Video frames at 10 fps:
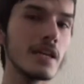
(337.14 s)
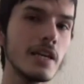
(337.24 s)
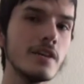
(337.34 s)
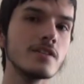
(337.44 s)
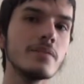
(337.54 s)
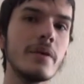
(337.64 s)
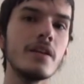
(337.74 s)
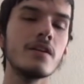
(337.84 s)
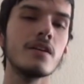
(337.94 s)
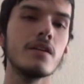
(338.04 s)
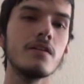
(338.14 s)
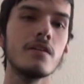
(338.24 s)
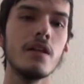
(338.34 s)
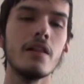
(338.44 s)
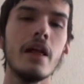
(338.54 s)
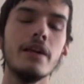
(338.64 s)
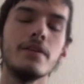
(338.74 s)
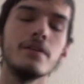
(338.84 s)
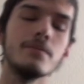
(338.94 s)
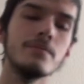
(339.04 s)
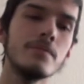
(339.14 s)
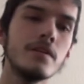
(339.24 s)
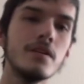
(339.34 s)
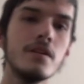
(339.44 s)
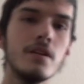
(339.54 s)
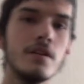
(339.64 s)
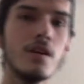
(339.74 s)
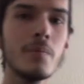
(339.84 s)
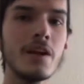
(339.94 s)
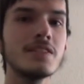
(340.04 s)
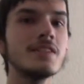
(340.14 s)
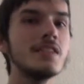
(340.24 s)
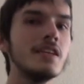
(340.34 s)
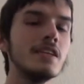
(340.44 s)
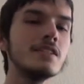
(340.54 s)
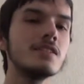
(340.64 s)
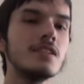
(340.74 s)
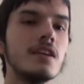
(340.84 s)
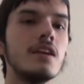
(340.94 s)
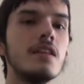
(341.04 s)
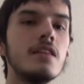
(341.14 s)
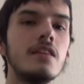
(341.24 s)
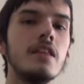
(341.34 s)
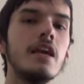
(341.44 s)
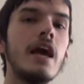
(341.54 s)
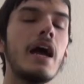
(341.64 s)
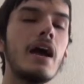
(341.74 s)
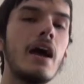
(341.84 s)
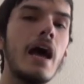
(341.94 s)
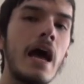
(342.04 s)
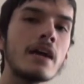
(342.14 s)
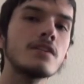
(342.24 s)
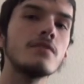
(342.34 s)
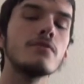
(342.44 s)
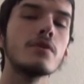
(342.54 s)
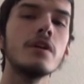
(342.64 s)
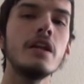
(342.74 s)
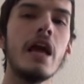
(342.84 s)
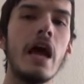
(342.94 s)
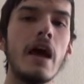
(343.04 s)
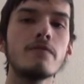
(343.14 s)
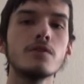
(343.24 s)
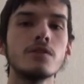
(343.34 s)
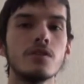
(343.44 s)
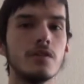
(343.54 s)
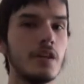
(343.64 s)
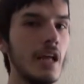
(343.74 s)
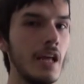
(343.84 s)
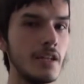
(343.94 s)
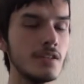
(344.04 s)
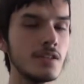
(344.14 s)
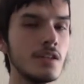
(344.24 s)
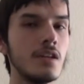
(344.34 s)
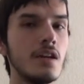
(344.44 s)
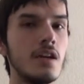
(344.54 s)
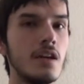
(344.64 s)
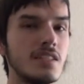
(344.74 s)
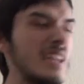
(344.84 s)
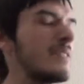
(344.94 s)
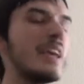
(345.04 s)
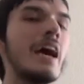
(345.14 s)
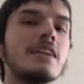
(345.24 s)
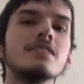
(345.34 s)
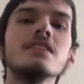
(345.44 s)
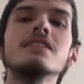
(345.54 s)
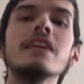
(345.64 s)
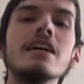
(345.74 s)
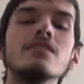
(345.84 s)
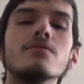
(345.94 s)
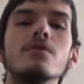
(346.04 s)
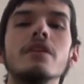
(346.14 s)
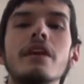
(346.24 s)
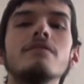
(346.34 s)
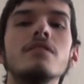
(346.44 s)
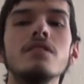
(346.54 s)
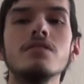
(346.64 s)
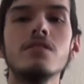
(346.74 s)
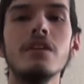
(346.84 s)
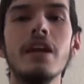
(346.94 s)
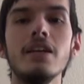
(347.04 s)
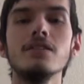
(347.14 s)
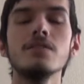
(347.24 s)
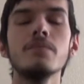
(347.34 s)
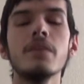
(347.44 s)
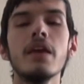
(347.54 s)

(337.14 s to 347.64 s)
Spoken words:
Here's the main line though. Neuroplasticity is the act of learning after a certain age. It's not even the act, it's the science of learning after a certain age.